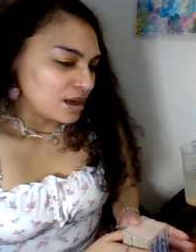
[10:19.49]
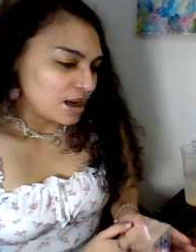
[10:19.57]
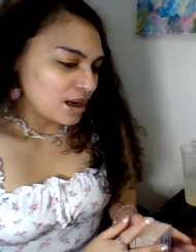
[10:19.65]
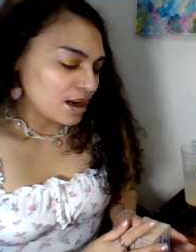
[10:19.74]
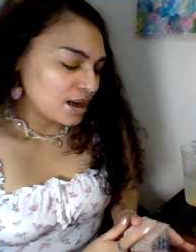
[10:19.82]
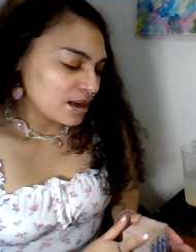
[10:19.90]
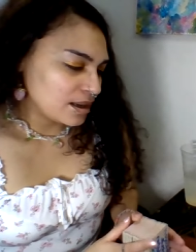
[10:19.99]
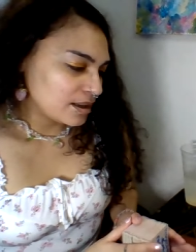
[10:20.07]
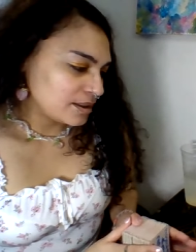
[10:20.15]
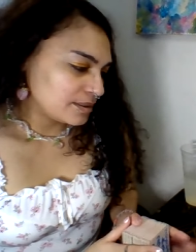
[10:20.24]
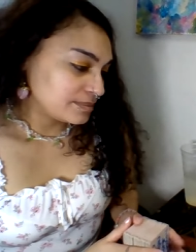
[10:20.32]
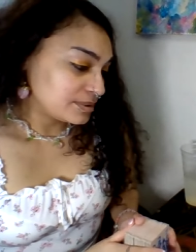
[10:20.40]

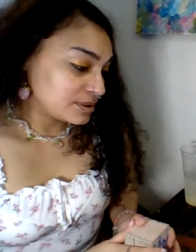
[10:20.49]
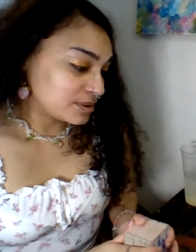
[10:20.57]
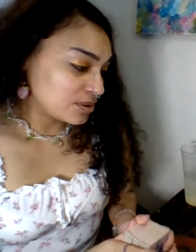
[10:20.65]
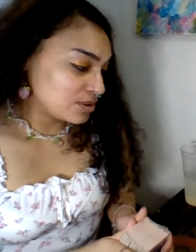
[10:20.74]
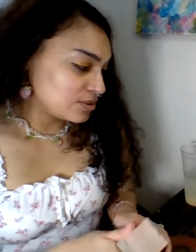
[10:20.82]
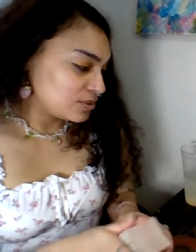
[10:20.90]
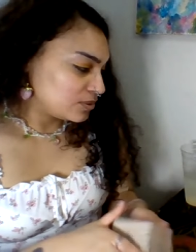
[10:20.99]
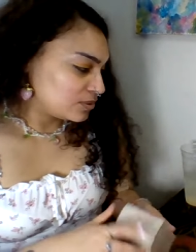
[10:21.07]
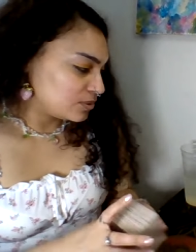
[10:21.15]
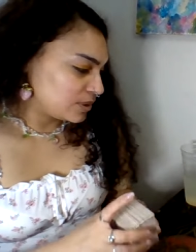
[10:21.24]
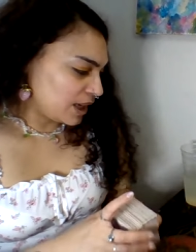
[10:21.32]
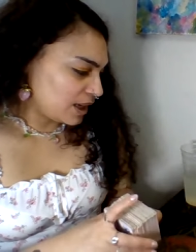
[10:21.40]
Um,
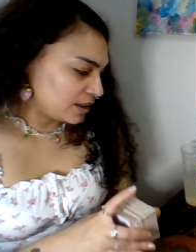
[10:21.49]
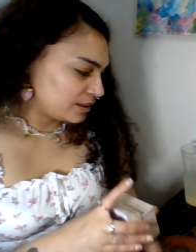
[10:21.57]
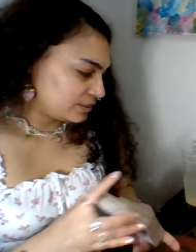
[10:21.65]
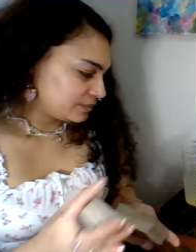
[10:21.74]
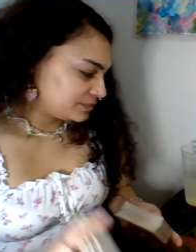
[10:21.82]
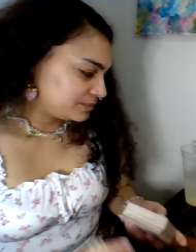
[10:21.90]
so, yeah.